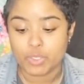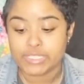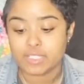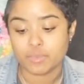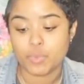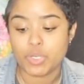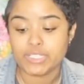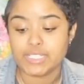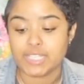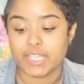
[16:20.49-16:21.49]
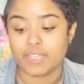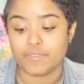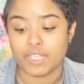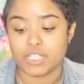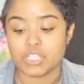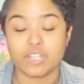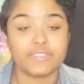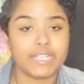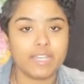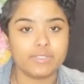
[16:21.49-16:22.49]
or is it important to take advantage
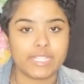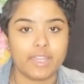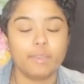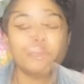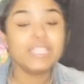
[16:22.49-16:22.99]
of the downtime?